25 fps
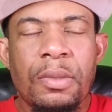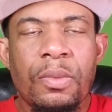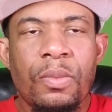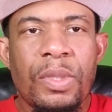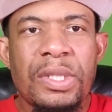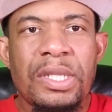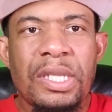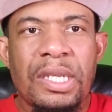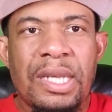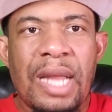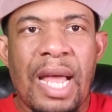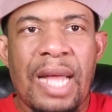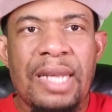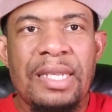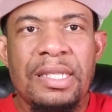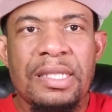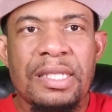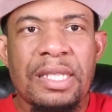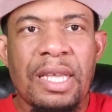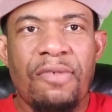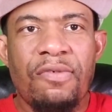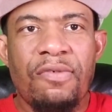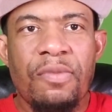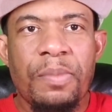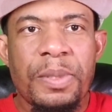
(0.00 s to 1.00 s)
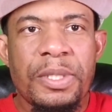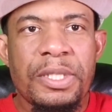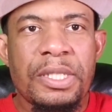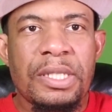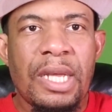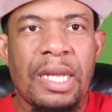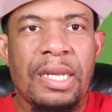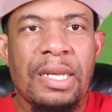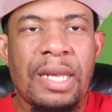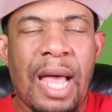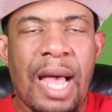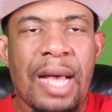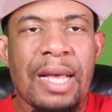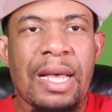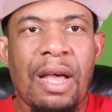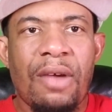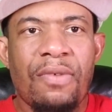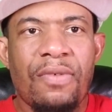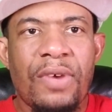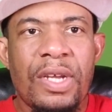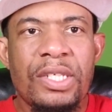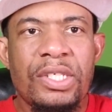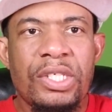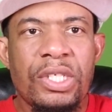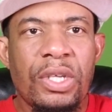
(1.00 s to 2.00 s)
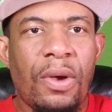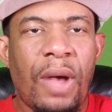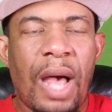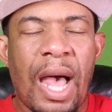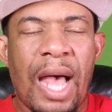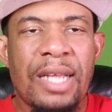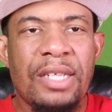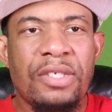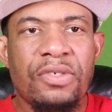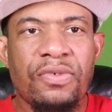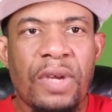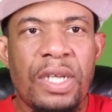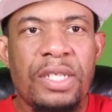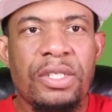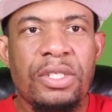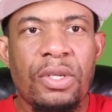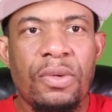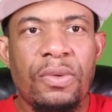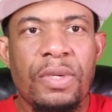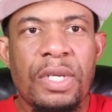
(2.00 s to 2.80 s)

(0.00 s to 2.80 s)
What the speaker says: with the 97% knockout ratio, highest ratio in